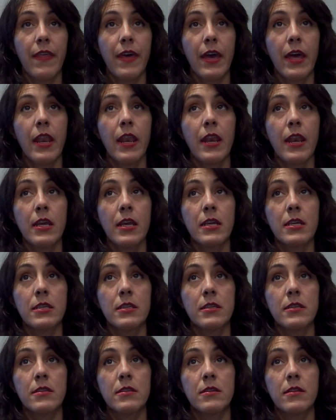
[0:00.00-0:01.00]
then
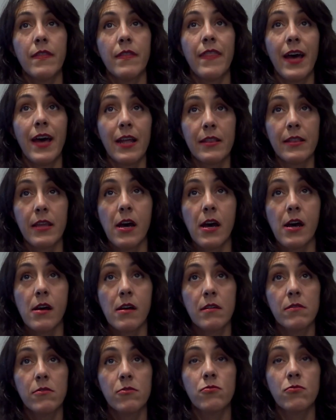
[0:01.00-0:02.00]
is
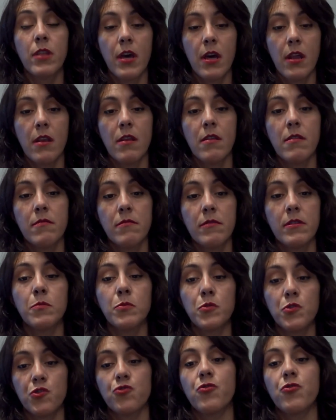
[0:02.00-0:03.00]
data to then
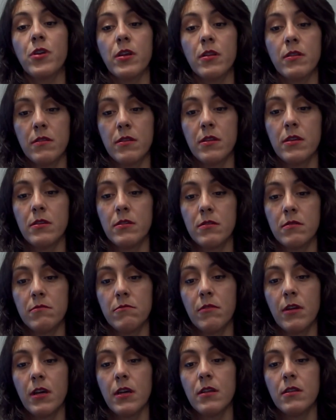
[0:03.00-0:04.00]
demonstrate this,
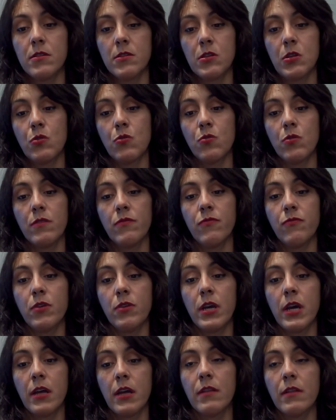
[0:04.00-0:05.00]
right? So if
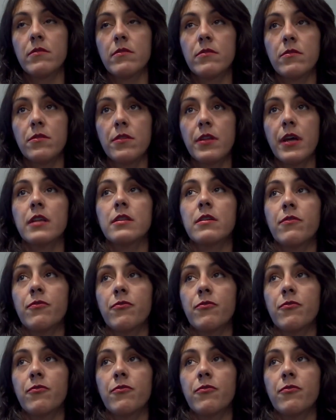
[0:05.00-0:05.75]
we had data,